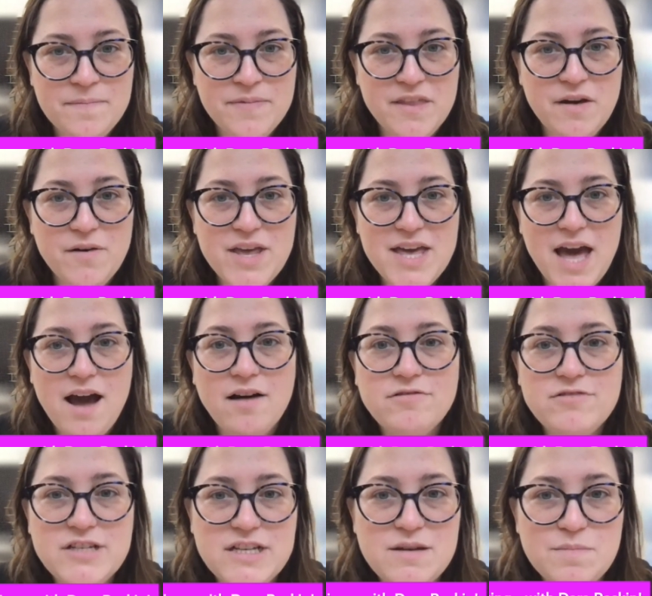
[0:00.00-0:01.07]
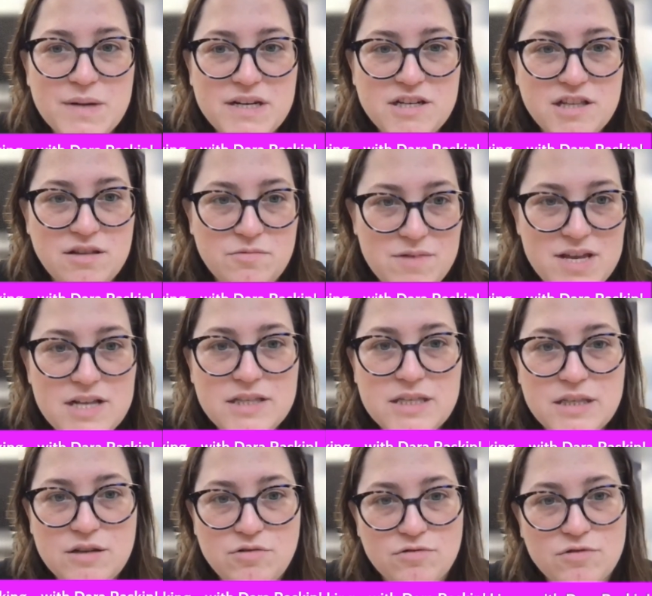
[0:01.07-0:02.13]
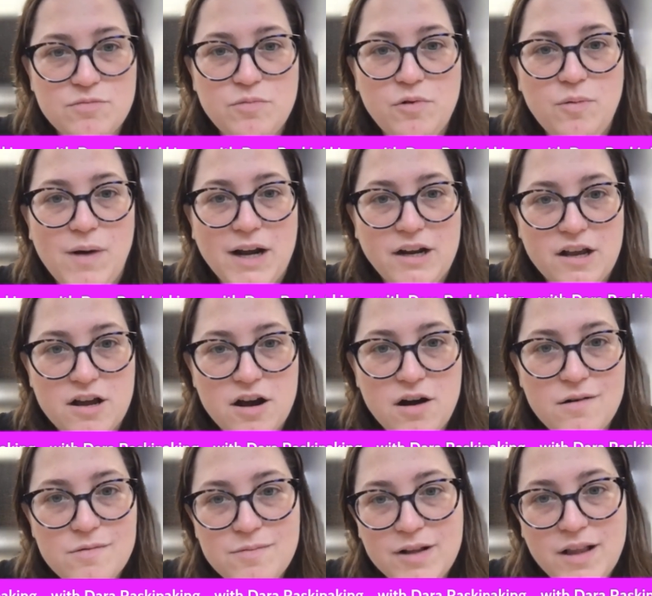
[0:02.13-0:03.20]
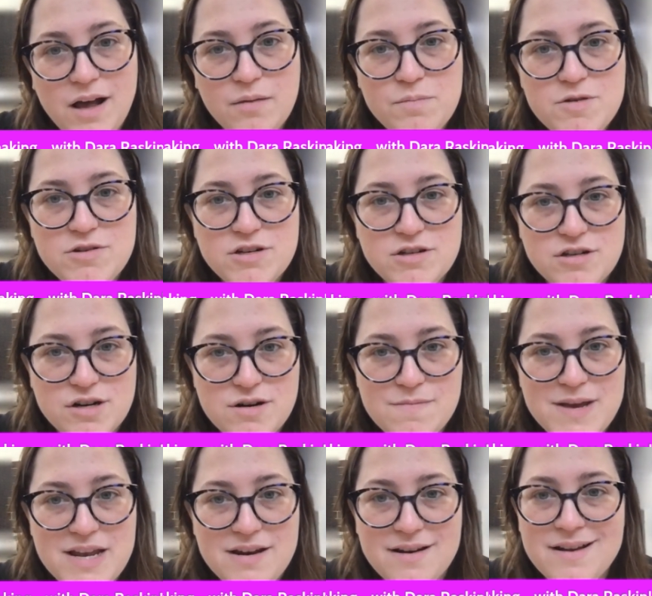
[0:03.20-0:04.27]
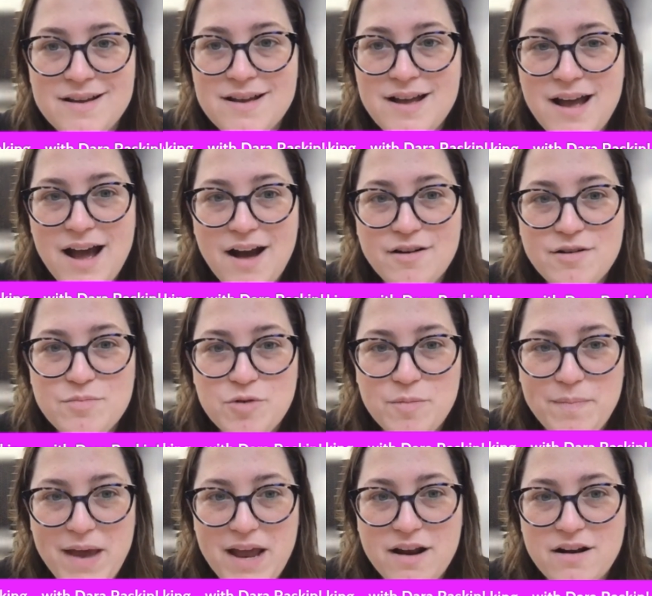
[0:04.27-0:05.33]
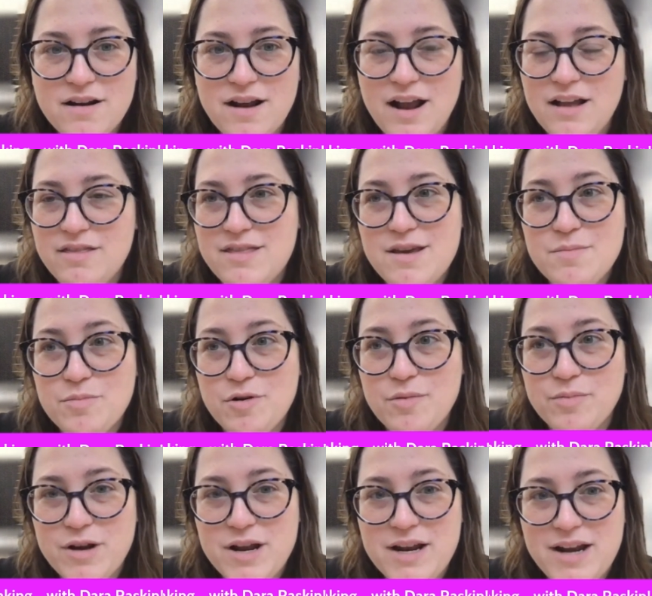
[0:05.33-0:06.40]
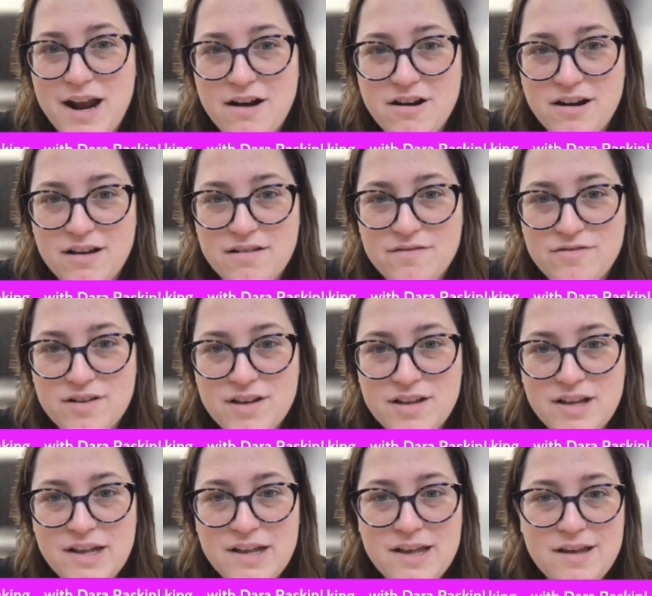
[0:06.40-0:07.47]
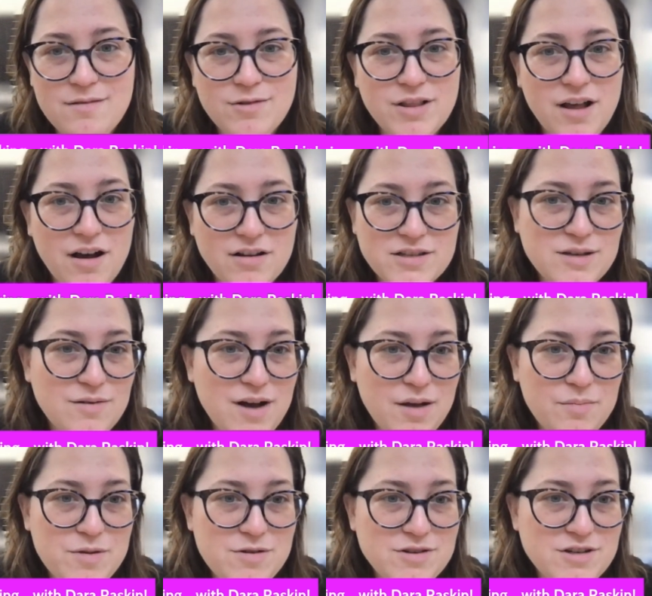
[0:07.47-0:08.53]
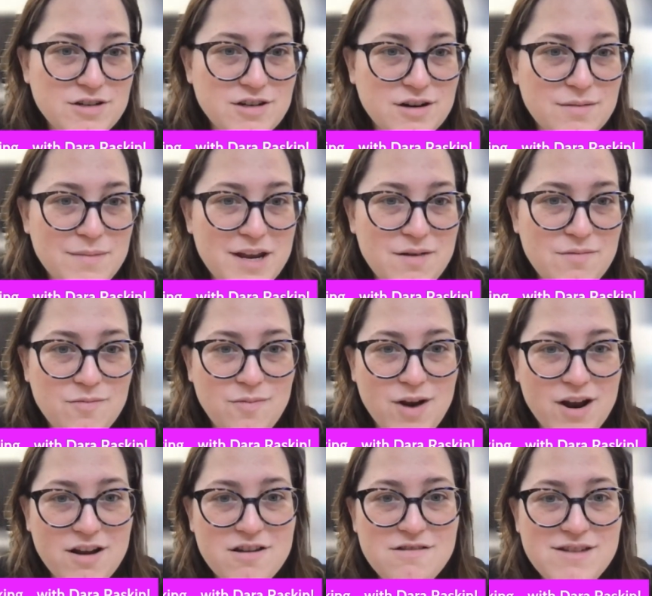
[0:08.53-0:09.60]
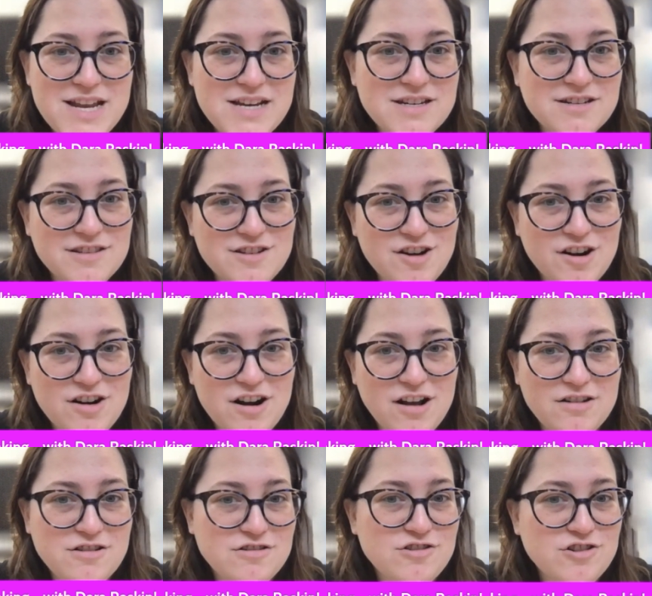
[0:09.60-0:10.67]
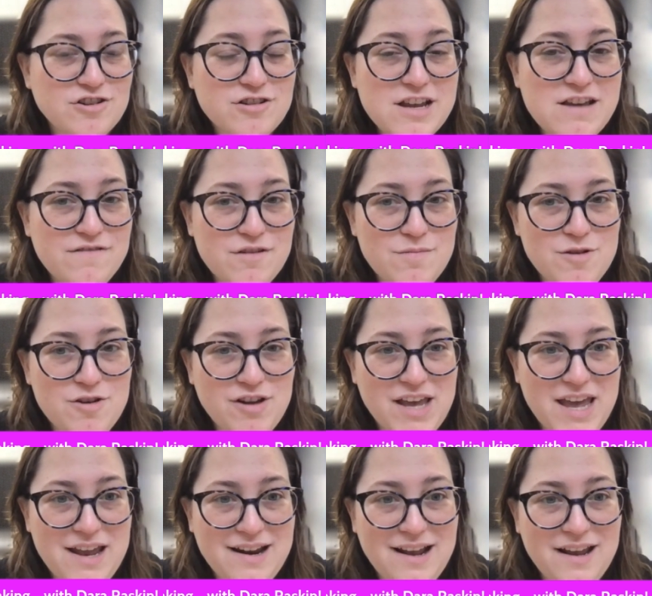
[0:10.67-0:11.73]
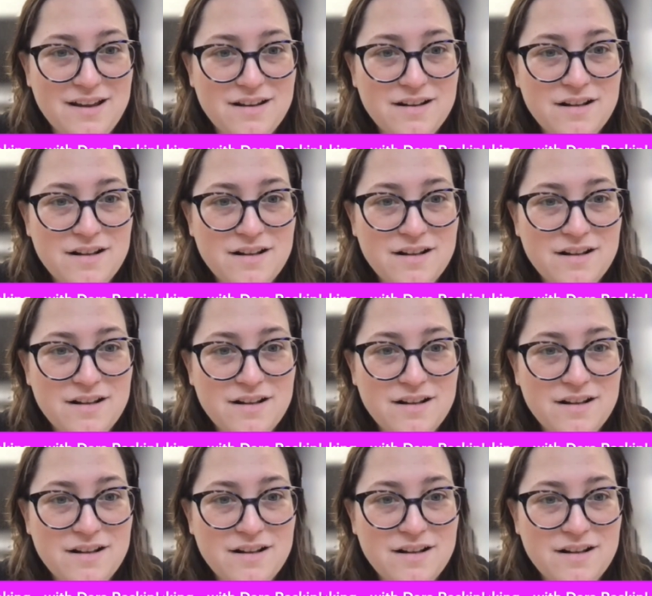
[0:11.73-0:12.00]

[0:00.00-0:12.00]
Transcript: Knowing how deep into the weeds the group will want to go will help you determine how to prepare the appropriate narrative. It will also help you determine where you need to start on your journey of communicating.